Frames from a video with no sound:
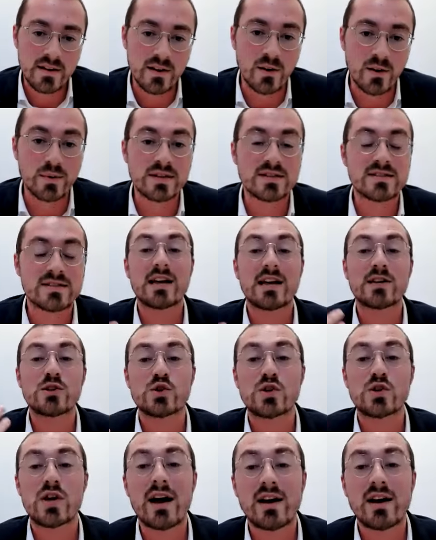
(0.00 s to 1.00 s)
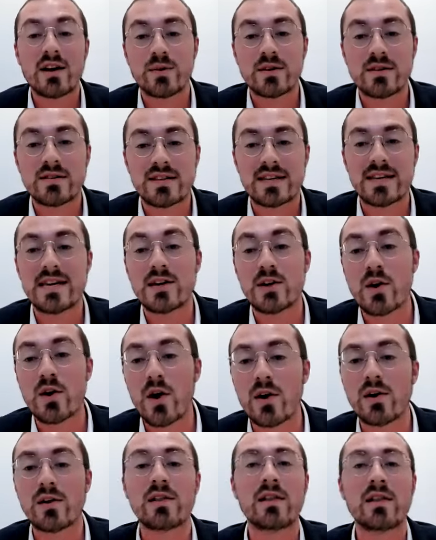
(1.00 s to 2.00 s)
You know what we say in Shachar is, Ki
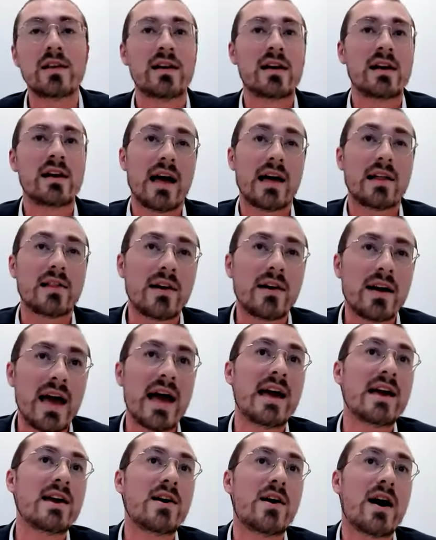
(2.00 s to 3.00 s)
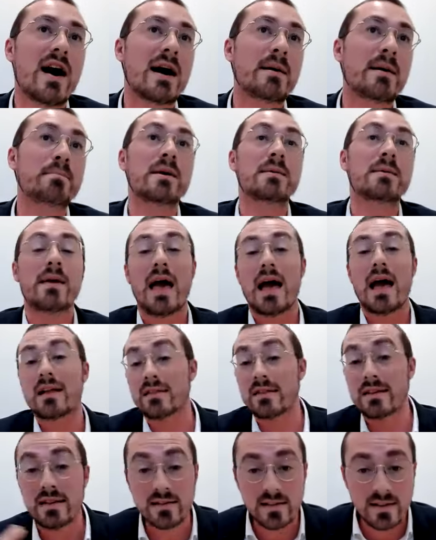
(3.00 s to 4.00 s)
kol Elohei ha'amin
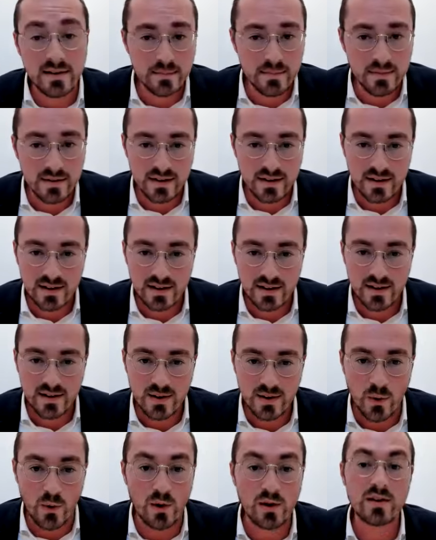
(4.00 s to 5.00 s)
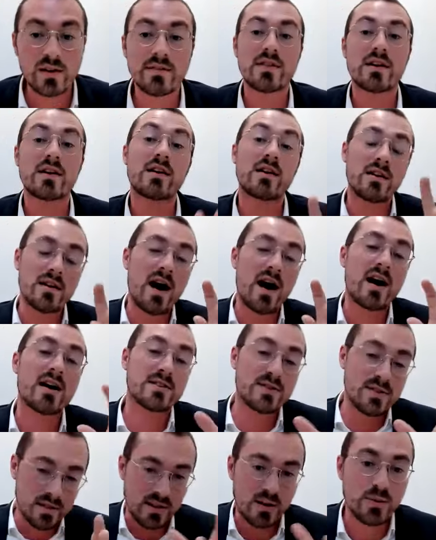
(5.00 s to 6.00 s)
elilim. All of the
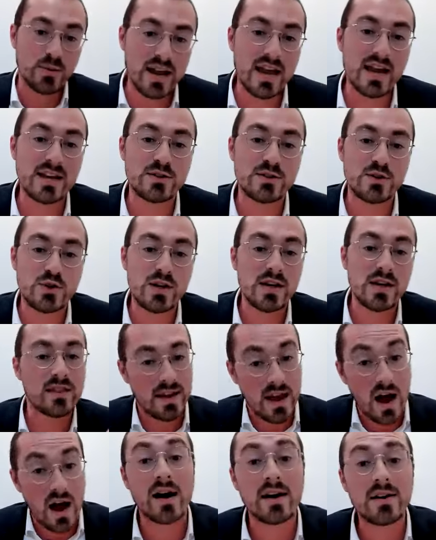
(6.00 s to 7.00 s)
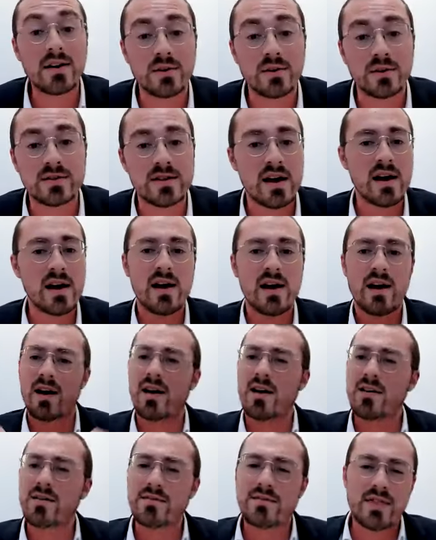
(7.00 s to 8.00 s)
gods, lowercase g, the idols
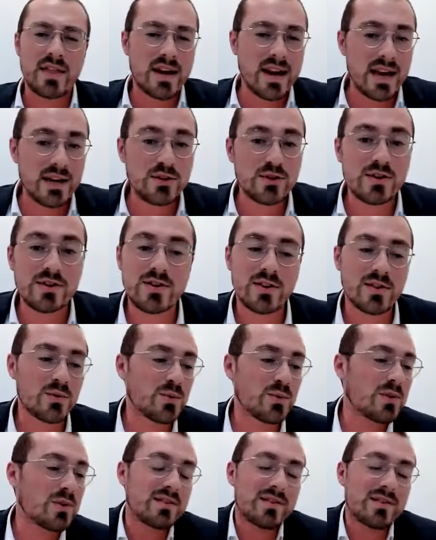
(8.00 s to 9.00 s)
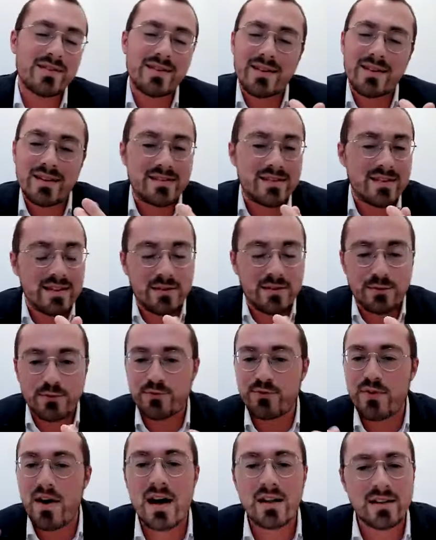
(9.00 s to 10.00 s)
of the nations of the world
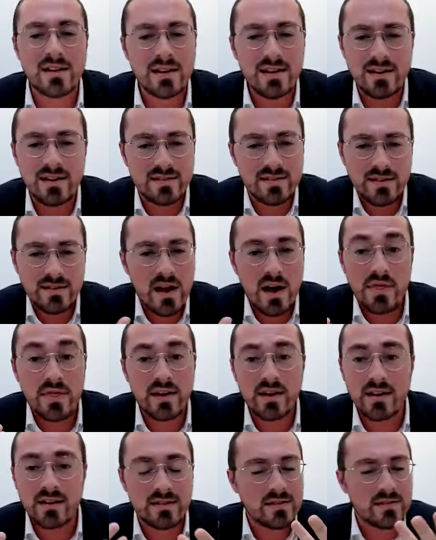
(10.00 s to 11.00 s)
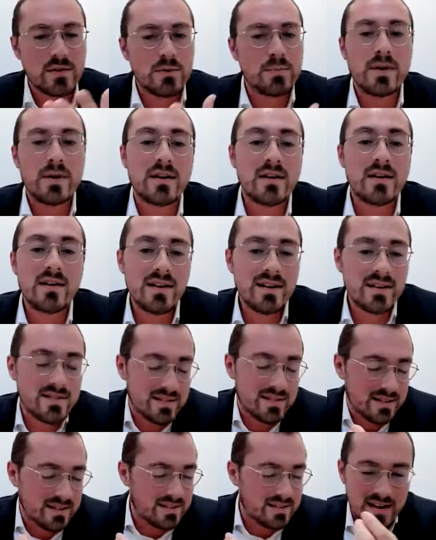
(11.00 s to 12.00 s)
is folly, it's nothing, it's stupidity,
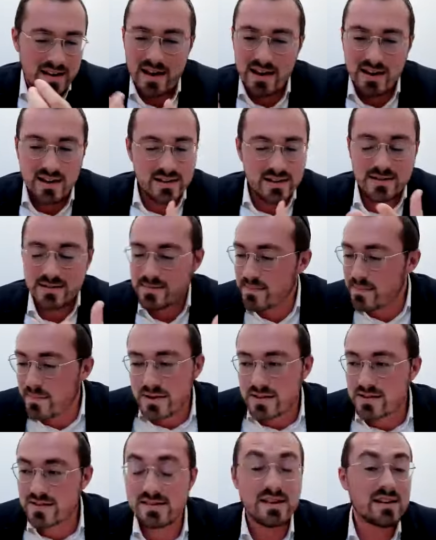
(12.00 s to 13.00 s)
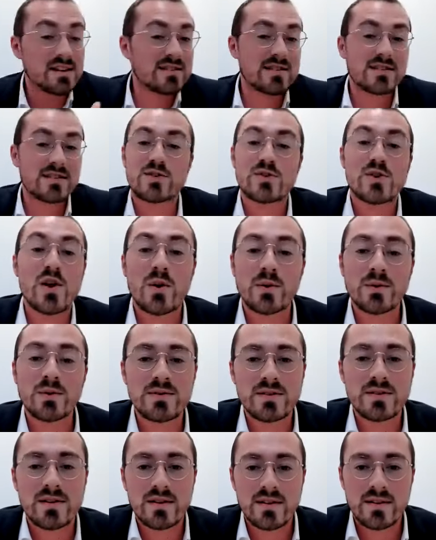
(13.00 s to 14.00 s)
it's sticks and
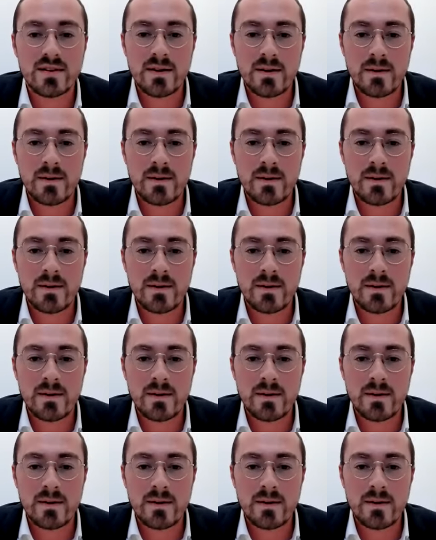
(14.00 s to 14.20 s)
stones.